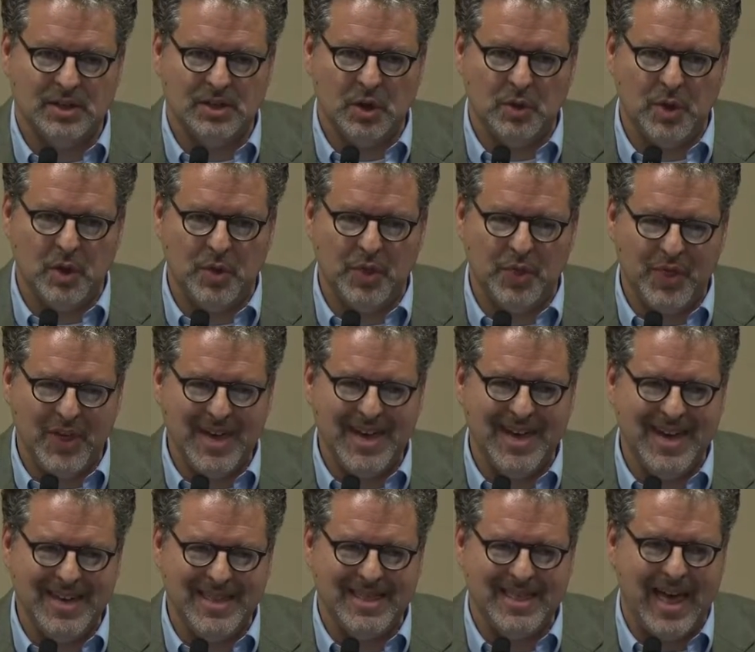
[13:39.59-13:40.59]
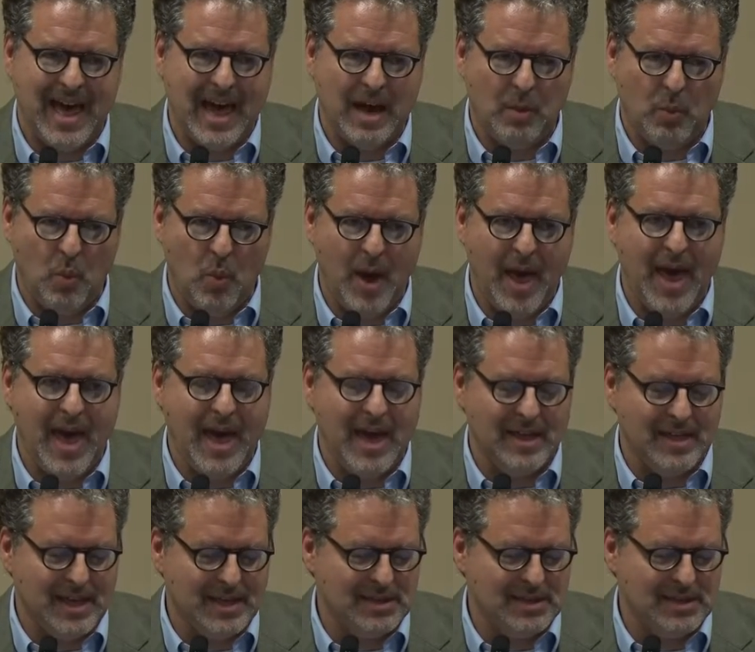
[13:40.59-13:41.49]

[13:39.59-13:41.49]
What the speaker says: And so they're thinking that way.